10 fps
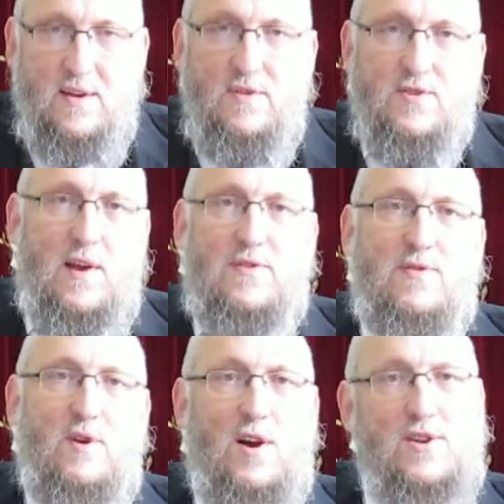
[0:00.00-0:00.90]
the strength of
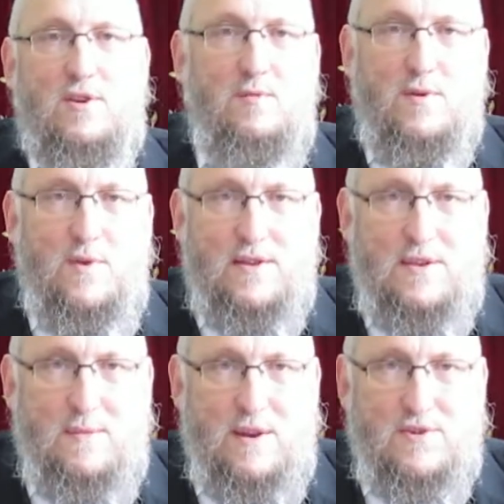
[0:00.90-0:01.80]
the orchestra will be greatly
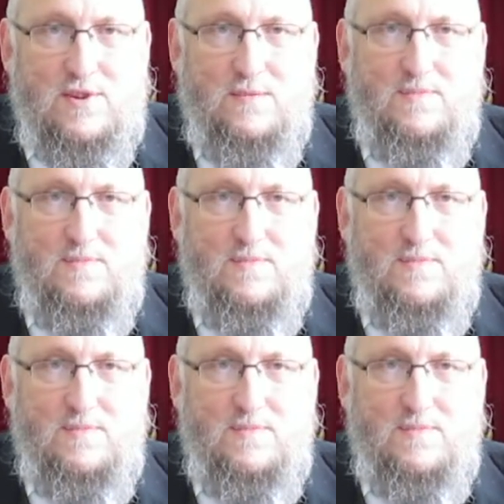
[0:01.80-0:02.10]
diminished.